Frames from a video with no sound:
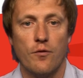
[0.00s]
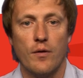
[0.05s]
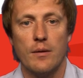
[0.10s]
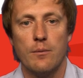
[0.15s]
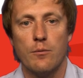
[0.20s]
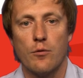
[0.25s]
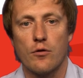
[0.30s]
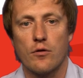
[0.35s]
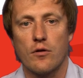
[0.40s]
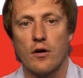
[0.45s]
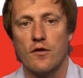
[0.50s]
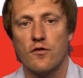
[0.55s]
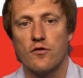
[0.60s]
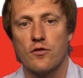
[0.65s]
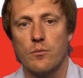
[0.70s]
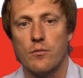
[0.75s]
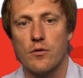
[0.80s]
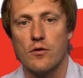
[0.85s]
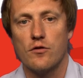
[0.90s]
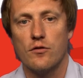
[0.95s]
find more
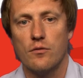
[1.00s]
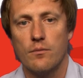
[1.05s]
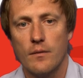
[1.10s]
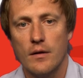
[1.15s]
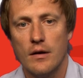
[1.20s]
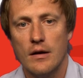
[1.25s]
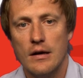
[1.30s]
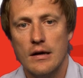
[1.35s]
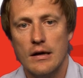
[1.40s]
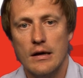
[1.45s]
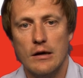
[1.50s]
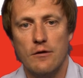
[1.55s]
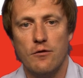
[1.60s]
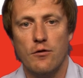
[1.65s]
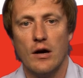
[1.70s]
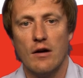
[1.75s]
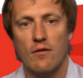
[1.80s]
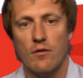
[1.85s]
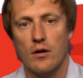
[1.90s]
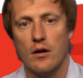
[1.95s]
customers. If
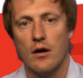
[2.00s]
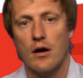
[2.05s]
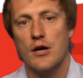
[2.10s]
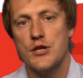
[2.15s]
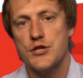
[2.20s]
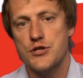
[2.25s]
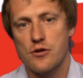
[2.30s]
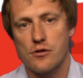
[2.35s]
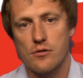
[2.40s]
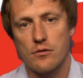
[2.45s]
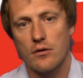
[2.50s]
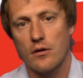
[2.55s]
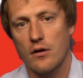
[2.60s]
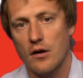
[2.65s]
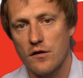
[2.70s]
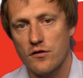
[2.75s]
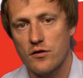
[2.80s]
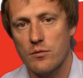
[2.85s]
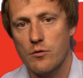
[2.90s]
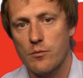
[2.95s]
you have a larger
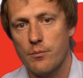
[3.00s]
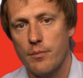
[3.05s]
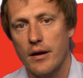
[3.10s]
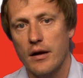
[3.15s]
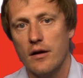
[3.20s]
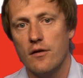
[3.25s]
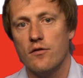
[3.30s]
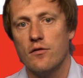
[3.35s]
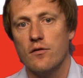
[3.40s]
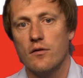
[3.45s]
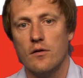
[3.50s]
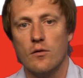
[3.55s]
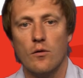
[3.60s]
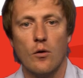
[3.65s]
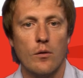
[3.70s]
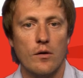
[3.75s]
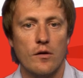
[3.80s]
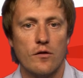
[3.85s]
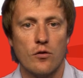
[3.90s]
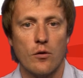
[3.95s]
customer base,
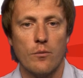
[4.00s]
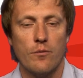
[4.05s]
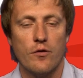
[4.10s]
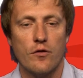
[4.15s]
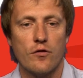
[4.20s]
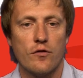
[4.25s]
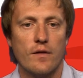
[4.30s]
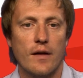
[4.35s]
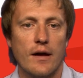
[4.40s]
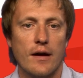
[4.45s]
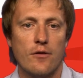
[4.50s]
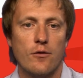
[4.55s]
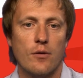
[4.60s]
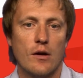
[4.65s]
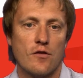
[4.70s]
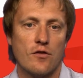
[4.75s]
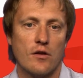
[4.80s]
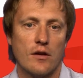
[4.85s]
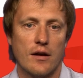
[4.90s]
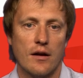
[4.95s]
it's obvious that you
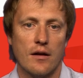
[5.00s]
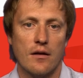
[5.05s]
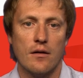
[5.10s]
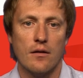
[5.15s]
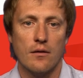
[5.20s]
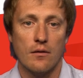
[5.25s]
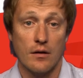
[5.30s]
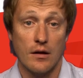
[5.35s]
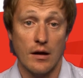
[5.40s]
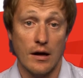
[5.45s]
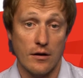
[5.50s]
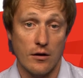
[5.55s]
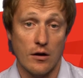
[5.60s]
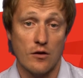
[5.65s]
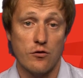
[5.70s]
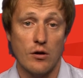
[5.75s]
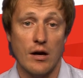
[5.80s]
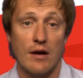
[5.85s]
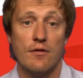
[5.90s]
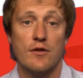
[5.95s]
actually can
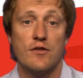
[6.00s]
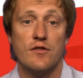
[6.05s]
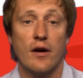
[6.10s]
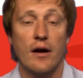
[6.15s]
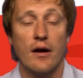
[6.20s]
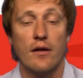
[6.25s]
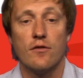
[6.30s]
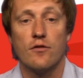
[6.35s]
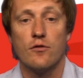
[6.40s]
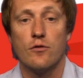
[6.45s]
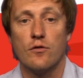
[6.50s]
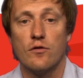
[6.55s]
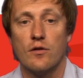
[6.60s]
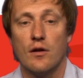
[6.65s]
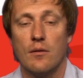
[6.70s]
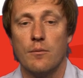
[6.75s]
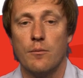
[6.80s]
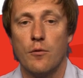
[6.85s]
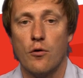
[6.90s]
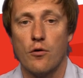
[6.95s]
have a chance to
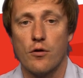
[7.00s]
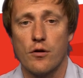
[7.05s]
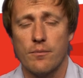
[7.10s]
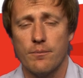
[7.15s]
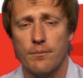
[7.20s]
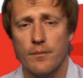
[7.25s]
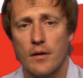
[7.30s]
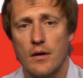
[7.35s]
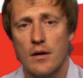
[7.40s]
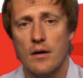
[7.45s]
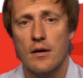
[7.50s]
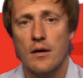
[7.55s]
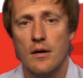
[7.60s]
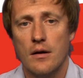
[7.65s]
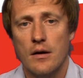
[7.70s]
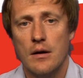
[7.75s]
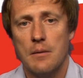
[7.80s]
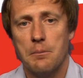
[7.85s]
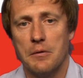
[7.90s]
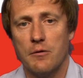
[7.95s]
sell more.
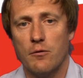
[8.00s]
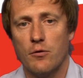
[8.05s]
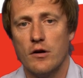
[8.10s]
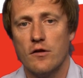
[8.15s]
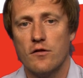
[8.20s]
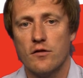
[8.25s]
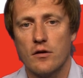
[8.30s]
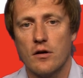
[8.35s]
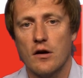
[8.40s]
But what is the